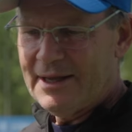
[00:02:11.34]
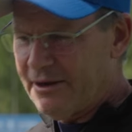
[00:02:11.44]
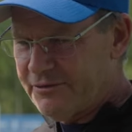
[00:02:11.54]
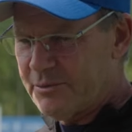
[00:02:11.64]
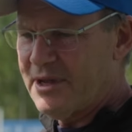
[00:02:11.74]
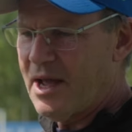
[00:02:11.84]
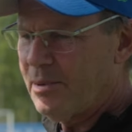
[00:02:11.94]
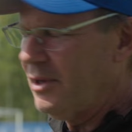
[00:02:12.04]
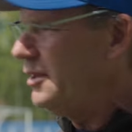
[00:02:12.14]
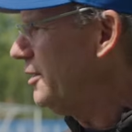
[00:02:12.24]
guy from
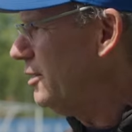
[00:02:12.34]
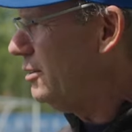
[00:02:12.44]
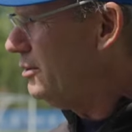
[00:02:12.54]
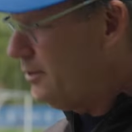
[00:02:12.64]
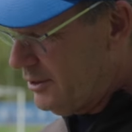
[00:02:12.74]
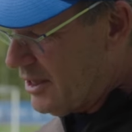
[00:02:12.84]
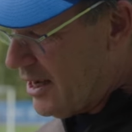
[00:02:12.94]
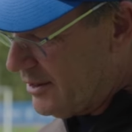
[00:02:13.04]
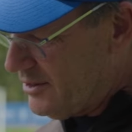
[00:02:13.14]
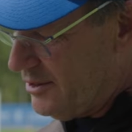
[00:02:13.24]
Capitol Hill and
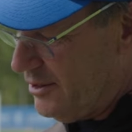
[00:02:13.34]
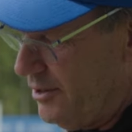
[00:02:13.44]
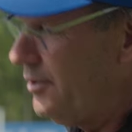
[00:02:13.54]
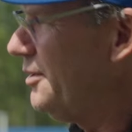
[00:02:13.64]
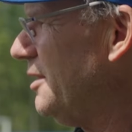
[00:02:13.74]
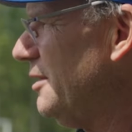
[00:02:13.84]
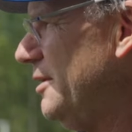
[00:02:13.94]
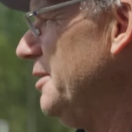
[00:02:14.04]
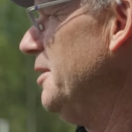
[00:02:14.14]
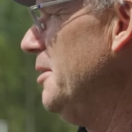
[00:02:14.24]
Jackson, you know,
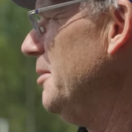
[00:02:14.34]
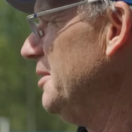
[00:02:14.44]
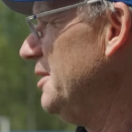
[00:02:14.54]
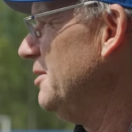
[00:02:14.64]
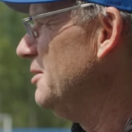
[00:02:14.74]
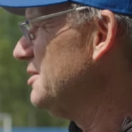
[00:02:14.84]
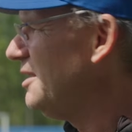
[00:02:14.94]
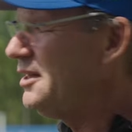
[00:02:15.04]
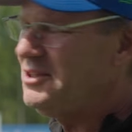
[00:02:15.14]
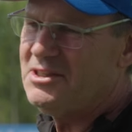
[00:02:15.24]
you know, you know, it's
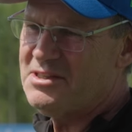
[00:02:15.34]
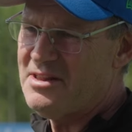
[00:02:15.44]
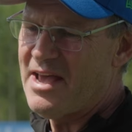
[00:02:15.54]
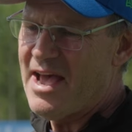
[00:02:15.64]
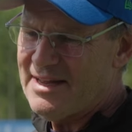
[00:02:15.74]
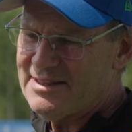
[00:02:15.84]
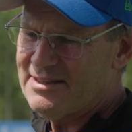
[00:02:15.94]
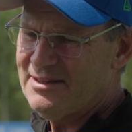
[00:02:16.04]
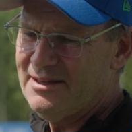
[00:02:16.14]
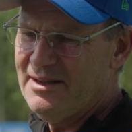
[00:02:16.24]
not just
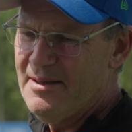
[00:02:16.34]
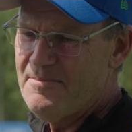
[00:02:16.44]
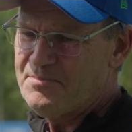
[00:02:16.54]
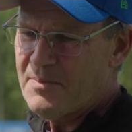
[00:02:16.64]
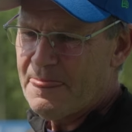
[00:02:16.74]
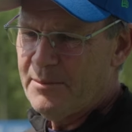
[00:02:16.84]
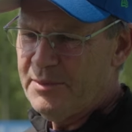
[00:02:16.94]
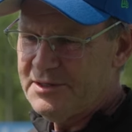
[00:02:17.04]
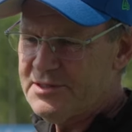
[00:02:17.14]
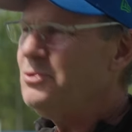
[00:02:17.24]
that,
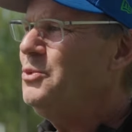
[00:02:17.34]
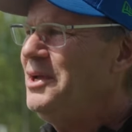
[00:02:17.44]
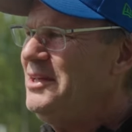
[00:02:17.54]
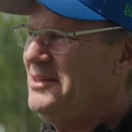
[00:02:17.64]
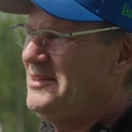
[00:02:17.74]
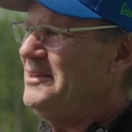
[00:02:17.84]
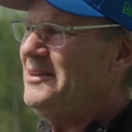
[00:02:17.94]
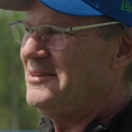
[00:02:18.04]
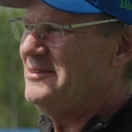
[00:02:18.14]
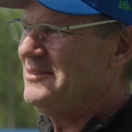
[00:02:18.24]
but it's the way he did
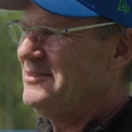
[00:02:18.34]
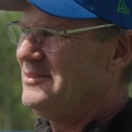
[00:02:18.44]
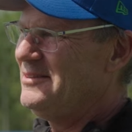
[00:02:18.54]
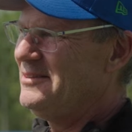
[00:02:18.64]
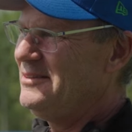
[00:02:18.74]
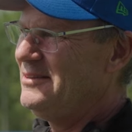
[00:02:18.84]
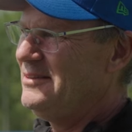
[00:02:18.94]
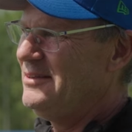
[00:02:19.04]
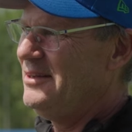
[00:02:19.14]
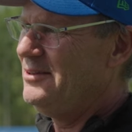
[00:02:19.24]
it.
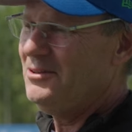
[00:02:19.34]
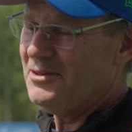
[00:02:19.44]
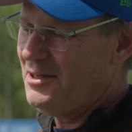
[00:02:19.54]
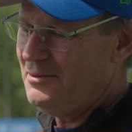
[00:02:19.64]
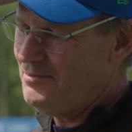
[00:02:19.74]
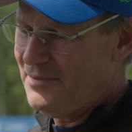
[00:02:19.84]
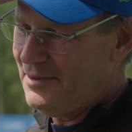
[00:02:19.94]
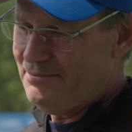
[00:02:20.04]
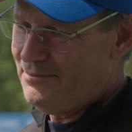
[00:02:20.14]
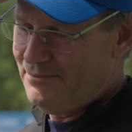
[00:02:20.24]
Look, he,
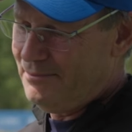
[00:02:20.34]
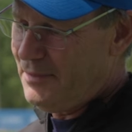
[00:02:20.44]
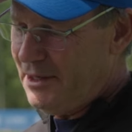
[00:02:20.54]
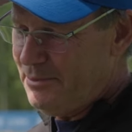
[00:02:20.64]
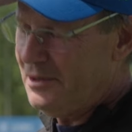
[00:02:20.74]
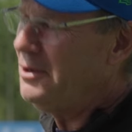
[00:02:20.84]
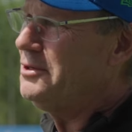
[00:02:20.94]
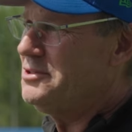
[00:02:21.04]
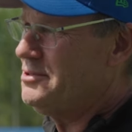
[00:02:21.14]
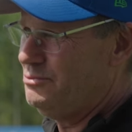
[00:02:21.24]
he might have been on
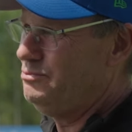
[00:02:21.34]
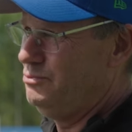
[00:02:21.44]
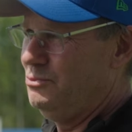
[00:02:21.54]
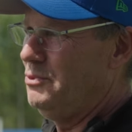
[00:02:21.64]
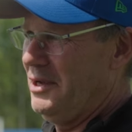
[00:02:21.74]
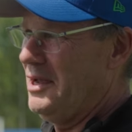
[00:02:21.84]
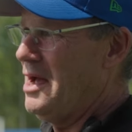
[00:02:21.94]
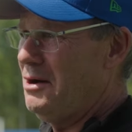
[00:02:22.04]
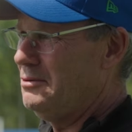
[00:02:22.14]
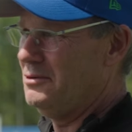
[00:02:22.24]
his way
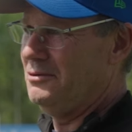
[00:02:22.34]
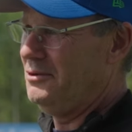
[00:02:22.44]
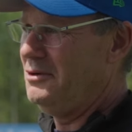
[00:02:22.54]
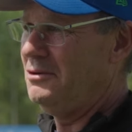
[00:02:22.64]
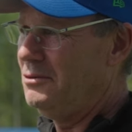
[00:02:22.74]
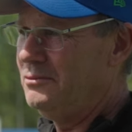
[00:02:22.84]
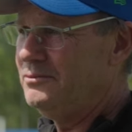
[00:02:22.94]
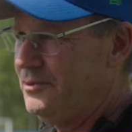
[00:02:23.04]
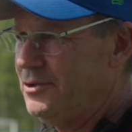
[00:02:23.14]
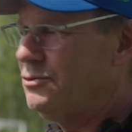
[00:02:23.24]
out or you know
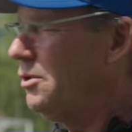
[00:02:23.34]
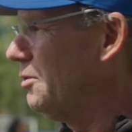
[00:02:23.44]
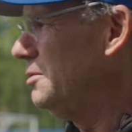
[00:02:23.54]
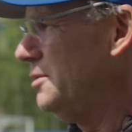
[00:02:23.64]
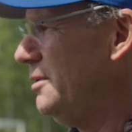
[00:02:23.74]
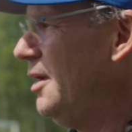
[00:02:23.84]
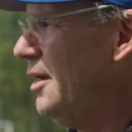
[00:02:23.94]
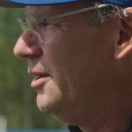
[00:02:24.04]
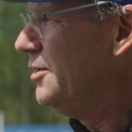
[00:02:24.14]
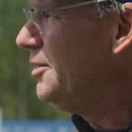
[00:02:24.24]
struggle to
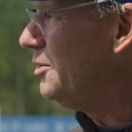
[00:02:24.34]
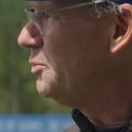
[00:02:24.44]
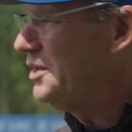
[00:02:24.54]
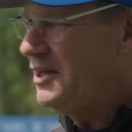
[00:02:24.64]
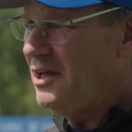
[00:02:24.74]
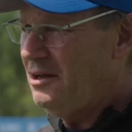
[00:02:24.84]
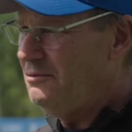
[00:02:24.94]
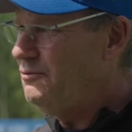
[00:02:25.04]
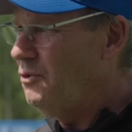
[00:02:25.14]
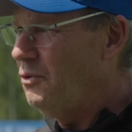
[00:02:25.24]
you know regain
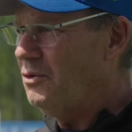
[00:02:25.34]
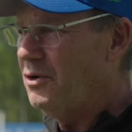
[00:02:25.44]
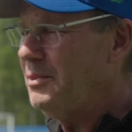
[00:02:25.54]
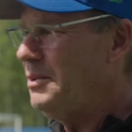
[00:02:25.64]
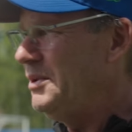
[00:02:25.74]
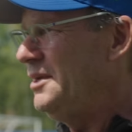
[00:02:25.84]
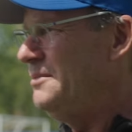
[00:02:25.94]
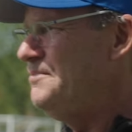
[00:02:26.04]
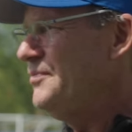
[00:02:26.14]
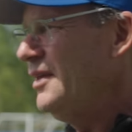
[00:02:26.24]
form. I mean,